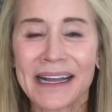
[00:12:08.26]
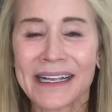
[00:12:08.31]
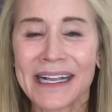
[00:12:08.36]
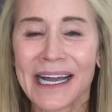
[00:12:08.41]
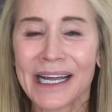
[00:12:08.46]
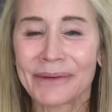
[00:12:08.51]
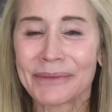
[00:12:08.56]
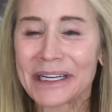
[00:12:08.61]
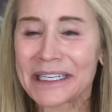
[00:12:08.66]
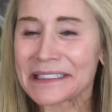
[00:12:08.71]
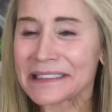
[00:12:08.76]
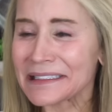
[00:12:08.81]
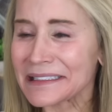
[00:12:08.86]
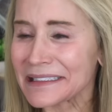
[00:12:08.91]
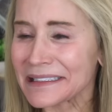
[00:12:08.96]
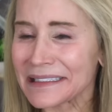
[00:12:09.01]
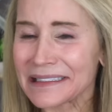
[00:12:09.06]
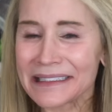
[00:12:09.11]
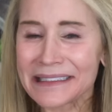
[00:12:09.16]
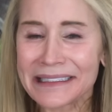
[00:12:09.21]
I kind of went, uh,
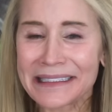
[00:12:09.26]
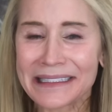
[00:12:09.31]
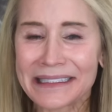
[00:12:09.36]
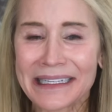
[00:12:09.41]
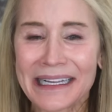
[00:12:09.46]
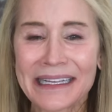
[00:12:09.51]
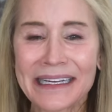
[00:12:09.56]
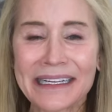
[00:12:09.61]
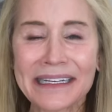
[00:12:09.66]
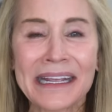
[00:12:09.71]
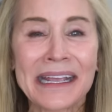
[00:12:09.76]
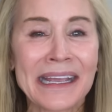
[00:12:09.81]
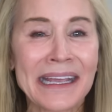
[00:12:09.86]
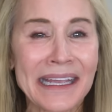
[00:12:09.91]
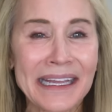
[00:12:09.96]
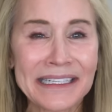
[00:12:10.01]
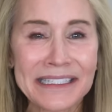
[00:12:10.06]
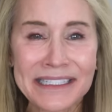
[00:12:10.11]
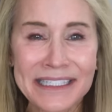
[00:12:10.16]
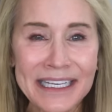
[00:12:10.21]
uh, and it,
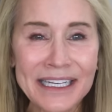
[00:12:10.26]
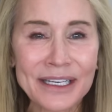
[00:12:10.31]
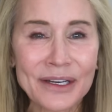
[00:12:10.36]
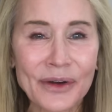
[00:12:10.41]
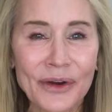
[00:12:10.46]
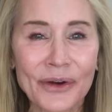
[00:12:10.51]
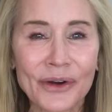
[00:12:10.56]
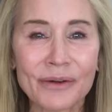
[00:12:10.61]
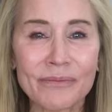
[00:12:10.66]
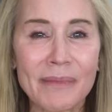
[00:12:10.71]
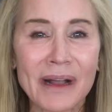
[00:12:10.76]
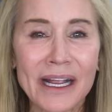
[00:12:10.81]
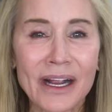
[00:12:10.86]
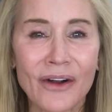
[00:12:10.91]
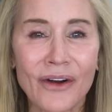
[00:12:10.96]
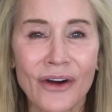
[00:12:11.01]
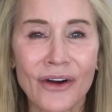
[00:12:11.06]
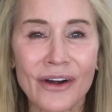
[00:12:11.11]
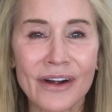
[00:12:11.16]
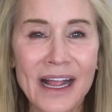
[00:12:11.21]
it did hurt my
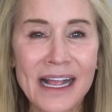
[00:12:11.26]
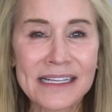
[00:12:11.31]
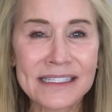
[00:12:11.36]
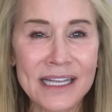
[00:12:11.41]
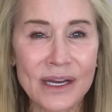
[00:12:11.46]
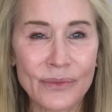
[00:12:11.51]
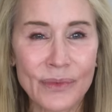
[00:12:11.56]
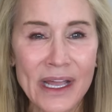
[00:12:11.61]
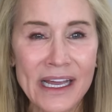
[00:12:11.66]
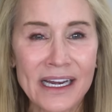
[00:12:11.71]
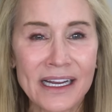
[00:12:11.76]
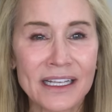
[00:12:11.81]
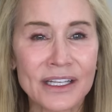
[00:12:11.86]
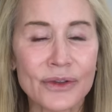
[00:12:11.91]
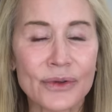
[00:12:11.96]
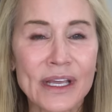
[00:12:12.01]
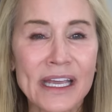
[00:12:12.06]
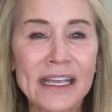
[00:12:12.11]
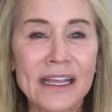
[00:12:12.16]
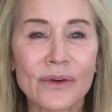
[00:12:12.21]
heart as I read it.
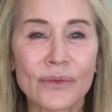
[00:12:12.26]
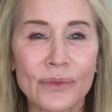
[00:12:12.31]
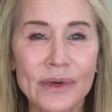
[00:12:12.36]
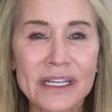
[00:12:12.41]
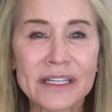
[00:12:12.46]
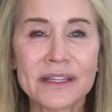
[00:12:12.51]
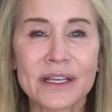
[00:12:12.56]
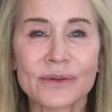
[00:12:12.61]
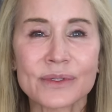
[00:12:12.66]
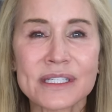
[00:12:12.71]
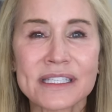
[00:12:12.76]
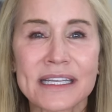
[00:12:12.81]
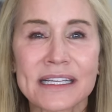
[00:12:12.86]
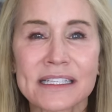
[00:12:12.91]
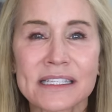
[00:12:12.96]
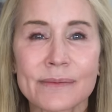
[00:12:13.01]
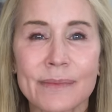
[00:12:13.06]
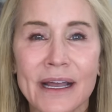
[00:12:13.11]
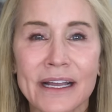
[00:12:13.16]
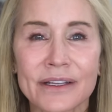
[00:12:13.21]
You can't read those
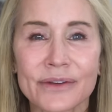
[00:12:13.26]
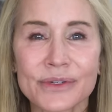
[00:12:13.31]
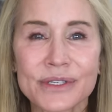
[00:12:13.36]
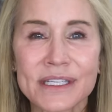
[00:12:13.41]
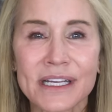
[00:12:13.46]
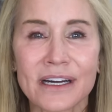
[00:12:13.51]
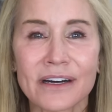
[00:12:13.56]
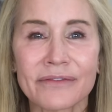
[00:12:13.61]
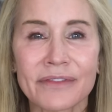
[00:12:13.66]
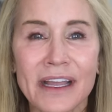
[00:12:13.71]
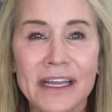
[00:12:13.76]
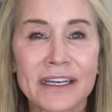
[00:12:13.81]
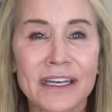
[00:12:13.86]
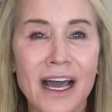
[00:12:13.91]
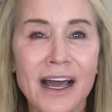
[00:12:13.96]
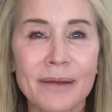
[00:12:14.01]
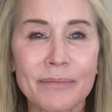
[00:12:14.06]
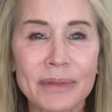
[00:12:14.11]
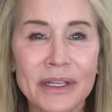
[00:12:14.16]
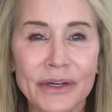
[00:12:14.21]
things about yourself and
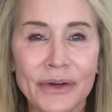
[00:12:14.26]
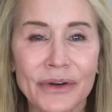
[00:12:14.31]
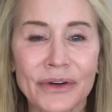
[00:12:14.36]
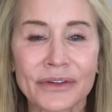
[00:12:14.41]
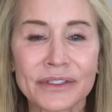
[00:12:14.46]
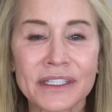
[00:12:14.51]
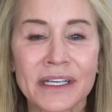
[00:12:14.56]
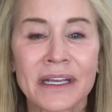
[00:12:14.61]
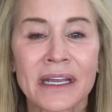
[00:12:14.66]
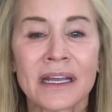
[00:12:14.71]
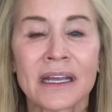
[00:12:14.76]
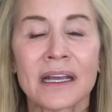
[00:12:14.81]
not be hurt.